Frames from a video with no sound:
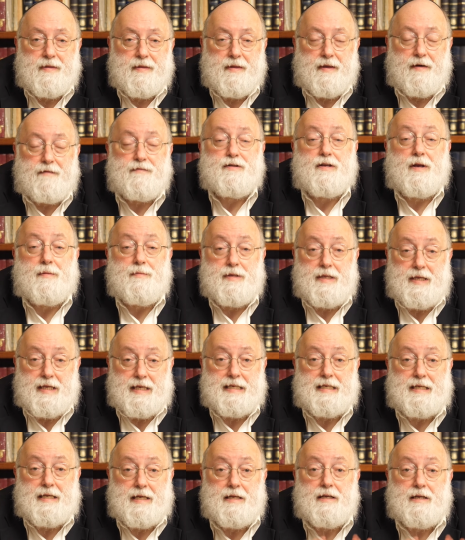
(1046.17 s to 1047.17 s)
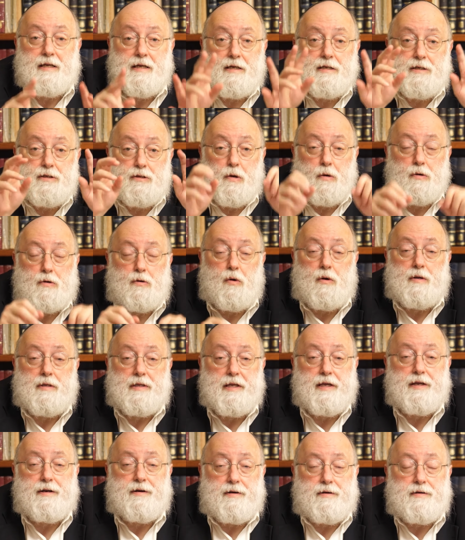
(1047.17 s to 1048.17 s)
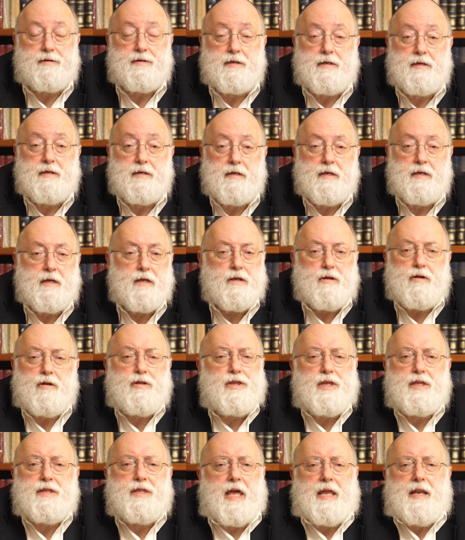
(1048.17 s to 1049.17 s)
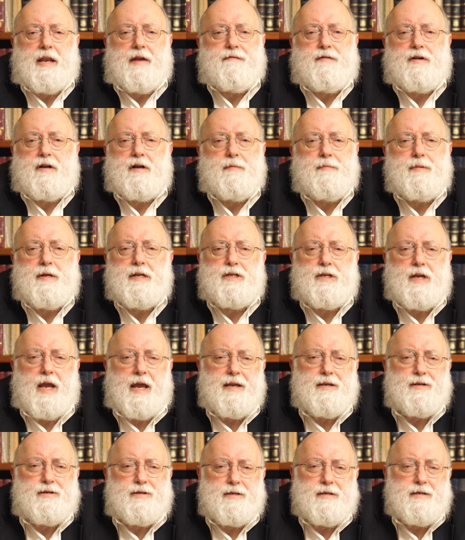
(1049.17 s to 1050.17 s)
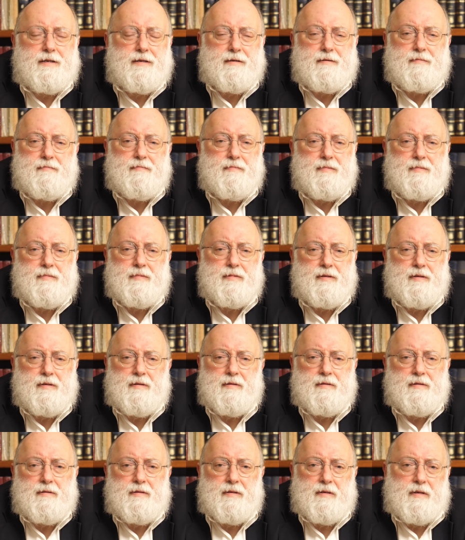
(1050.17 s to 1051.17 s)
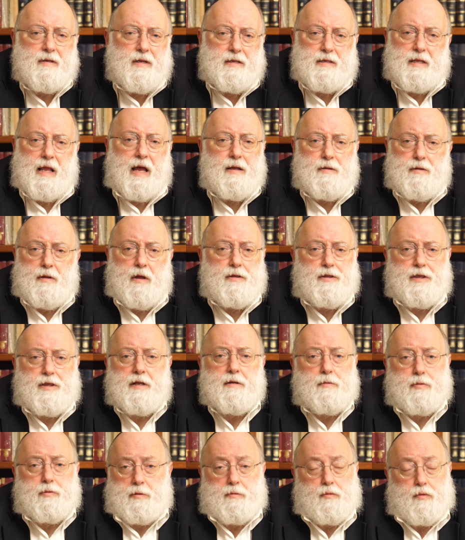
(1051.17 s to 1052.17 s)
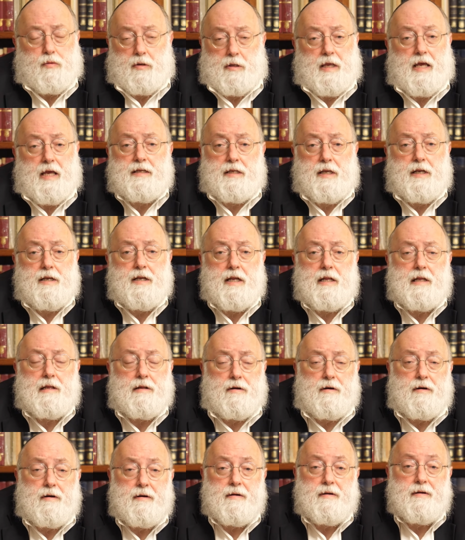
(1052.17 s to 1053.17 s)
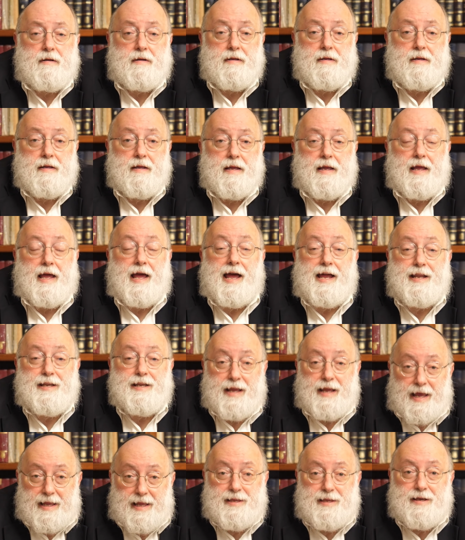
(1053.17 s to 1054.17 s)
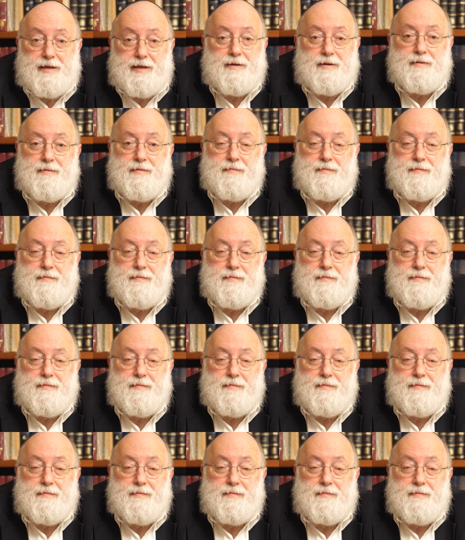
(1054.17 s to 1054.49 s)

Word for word: of some of these so-called leaders. You think they never could be changed. It's not nothing less than Hitler. And yet,